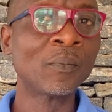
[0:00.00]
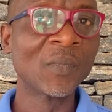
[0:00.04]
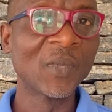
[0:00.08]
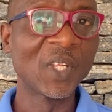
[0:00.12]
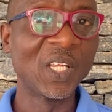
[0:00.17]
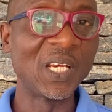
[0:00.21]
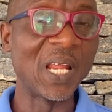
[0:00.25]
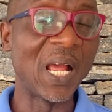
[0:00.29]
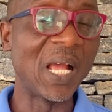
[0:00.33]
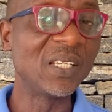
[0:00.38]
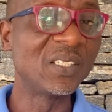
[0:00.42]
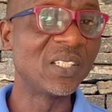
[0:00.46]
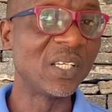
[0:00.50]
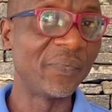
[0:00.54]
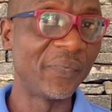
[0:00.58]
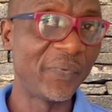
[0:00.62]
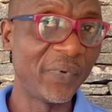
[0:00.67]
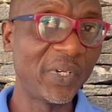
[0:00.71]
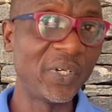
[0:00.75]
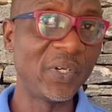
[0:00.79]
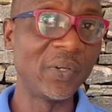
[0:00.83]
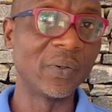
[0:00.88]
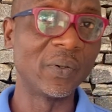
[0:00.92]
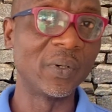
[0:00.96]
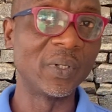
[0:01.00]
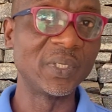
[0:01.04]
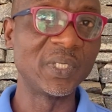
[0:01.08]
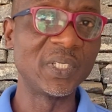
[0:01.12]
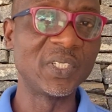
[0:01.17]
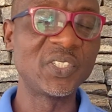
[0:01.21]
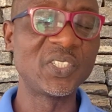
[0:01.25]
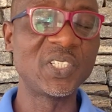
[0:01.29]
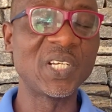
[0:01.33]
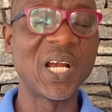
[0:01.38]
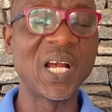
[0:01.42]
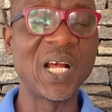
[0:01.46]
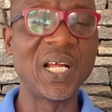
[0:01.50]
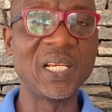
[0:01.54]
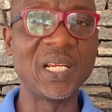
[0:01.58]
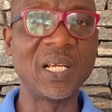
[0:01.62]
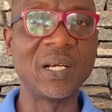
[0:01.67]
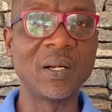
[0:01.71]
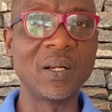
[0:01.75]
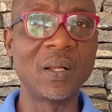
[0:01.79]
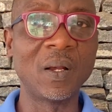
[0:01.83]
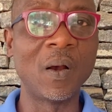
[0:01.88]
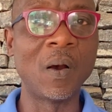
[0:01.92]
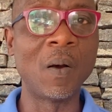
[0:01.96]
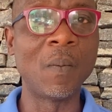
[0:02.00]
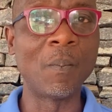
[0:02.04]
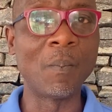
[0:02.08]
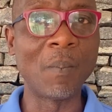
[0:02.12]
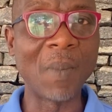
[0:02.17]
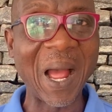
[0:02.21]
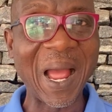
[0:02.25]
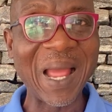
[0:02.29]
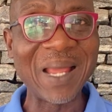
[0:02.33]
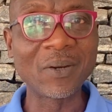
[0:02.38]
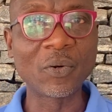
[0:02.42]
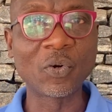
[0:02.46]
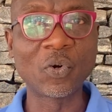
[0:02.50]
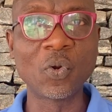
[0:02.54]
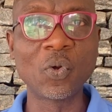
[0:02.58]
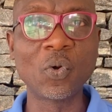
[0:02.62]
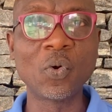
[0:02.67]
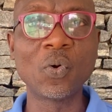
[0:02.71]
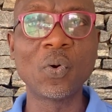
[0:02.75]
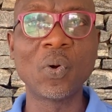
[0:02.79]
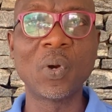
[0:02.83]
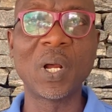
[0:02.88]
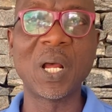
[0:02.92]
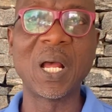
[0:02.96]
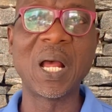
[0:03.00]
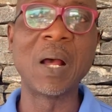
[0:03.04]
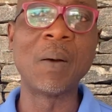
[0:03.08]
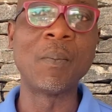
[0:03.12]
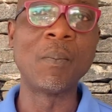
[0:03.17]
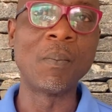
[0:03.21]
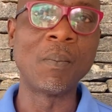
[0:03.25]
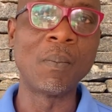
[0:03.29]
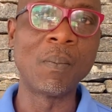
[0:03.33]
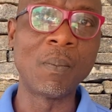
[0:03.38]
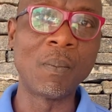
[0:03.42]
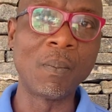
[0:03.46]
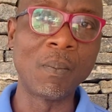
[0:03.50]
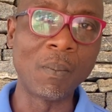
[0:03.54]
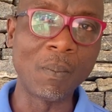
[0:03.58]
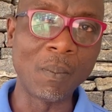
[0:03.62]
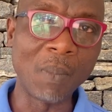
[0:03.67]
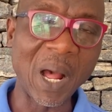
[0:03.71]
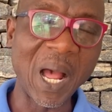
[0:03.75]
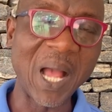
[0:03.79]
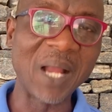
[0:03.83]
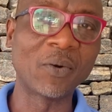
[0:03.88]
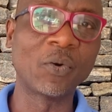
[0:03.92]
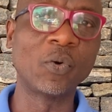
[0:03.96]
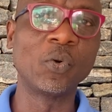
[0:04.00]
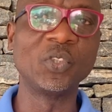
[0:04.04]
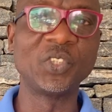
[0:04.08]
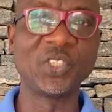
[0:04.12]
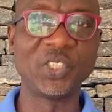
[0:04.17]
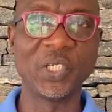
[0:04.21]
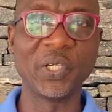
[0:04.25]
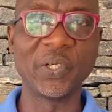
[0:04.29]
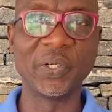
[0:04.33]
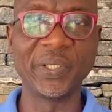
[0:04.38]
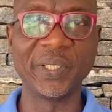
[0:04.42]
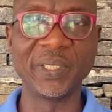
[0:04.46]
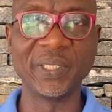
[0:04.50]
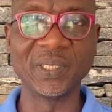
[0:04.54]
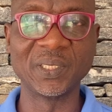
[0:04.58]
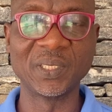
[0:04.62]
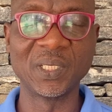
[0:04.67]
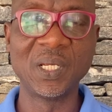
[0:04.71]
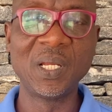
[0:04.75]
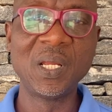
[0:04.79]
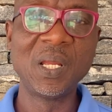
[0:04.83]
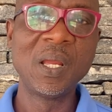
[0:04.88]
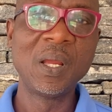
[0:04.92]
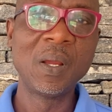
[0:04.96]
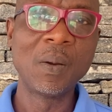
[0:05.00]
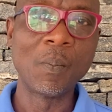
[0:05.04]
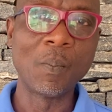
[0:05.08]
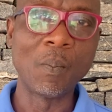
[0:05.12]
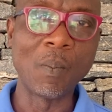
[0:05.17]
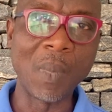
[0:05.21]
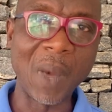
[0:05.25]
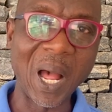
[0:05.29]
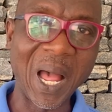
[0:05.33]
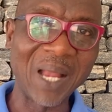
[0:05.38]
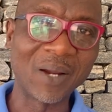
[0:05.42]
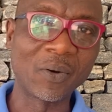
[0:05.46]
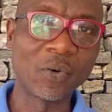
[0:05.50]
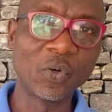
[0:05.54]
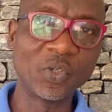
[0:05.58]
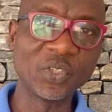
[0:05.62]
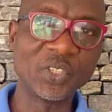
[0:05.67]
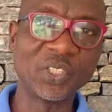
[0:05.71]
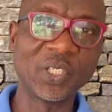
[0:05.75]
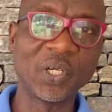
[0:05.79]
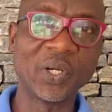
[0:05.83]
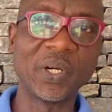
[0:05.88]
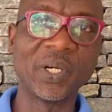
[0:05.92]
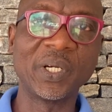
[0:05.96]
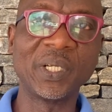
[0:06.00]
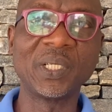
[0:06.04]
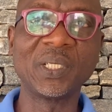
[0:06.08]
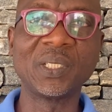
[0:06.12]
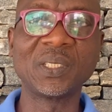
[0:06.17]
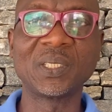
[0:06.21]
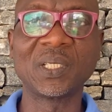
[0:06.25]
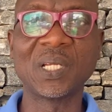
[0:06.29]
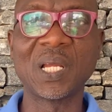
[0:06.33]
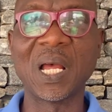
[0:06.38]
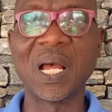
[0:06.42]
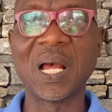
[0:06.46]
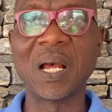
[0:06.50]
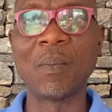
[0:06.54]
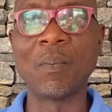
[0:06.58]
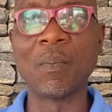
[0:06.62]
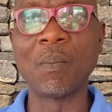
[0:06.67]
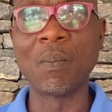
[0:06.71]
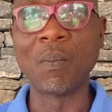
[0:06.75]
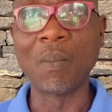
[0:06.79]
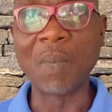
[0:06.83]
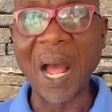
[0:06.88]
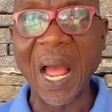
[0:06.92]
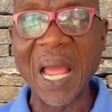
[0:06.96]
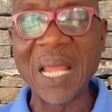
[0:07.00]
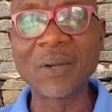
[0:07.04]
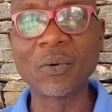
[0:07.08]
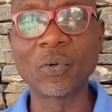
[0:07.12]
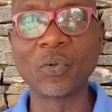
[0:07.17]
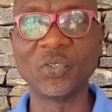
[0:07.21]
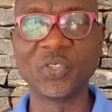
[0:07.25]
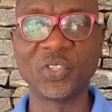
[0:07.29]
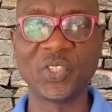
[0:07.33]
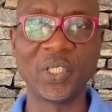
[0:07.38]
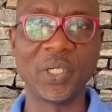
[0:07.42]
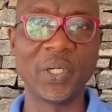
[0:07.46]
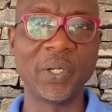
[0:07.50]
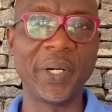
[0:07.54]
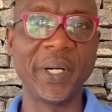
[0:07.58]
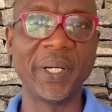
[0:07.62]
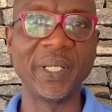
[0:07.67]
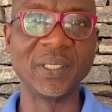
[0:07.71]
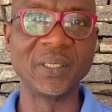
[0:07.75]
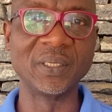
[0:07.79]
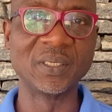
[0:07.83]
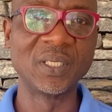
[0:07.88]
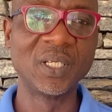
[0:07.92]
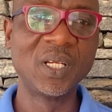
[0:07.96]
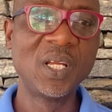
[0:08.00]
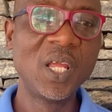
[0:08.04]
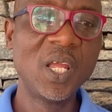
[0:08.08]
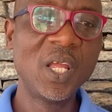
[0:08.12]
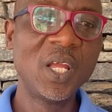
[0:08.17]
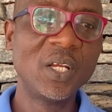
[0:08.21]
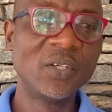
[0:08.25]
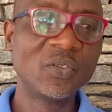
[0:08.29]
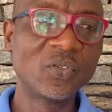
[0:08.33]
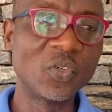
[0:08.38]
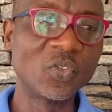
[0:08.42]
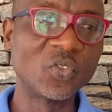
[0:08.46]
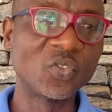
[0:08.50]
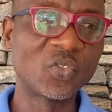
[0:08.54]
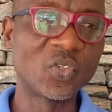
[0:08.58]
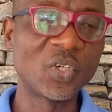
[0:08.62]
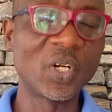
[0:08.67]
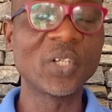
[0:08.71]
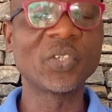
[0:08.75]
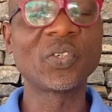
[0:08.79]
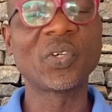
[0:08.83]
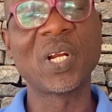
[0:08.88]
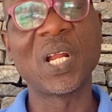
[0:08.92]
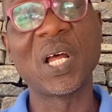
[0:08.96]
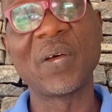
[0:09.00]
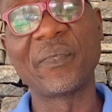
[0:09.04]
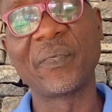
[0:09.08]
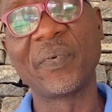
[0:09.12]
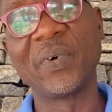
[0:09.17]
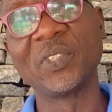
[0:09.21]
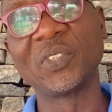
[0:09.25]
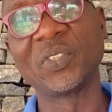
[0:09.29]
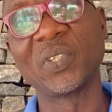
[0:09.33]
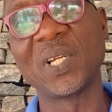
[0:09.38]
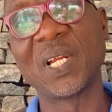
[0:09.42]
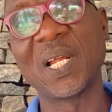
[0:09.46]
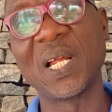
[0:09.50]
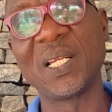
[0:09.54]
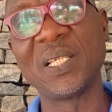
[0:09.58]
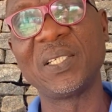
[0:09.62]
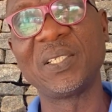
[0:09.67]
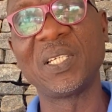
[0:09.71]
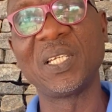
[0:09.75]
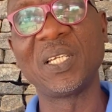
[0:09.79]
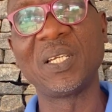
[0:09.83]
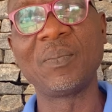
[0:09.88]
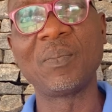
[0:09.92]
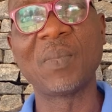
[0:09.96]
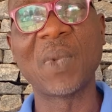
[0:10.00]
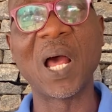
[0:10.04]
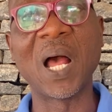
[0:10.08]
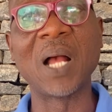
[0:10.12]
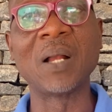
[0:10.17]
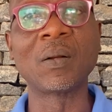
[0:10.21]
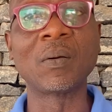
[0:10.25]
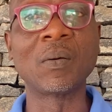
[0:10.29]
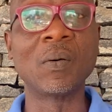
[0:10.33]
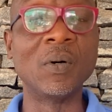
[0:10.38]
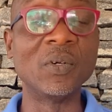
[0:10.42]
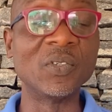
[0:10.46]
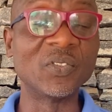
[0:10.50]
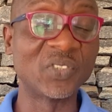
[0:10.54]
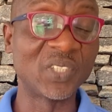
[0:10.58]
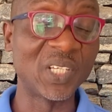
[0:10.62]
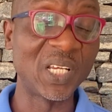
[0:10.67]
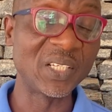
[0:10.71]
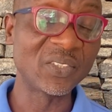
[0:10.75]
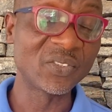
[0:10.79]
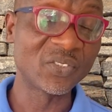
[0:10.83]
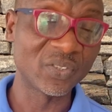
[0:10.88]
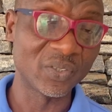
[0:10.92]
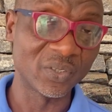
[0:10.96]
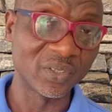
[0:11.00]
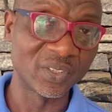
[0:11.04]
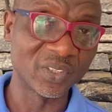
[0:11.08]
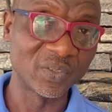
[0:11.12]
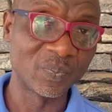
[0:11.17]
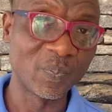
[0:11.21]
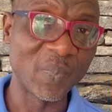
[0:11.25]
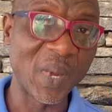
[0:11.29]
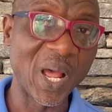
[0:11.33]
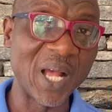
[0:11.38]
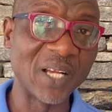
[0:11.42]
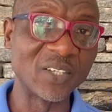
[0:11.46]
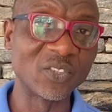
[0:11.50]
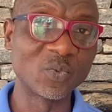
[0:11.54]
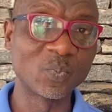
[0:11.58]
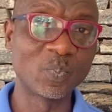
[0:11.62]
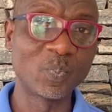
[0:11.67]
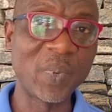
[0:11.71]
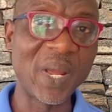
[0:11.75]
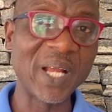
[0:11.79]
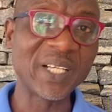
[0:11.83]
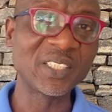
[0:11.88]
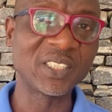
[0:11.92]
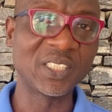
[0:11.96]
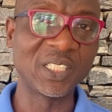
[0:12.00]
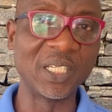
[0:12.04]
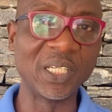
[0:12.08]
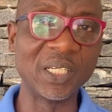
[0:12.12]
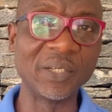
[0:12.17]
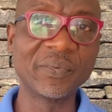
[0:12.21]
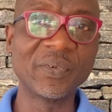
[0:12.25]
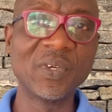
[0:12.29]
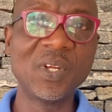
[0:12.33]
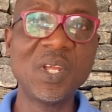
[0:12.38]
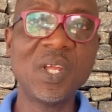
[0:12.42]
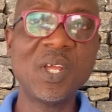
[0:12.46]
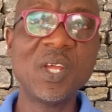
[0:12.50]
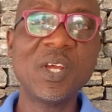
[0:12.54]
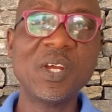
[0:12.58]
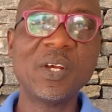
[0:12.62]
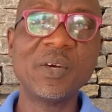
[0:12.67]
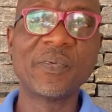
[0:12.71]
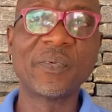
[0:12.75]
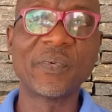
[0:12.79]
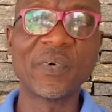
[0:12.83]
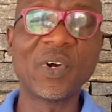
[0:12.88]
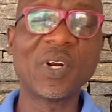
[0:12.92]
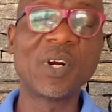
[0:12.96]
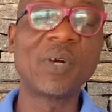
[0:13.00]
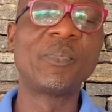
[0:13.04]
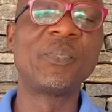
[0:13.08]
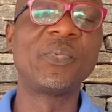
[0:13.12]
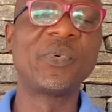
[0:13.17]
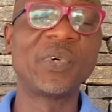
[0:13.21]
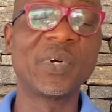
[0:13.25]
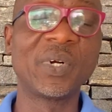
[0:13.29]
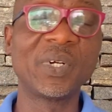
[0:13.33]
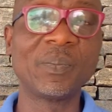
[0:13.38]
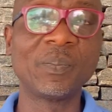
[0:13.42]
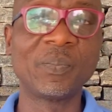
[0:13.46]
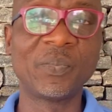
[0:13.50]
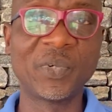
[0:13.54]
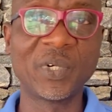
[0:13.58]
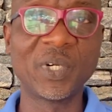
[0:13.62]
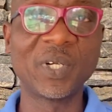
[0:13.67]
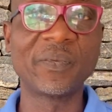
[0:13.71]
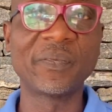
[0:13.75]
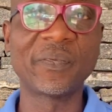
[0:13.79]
There is a video on this channel on micro and macro theories, macro theories and micro theories. So structural functionalism and consensus perspective fall broadly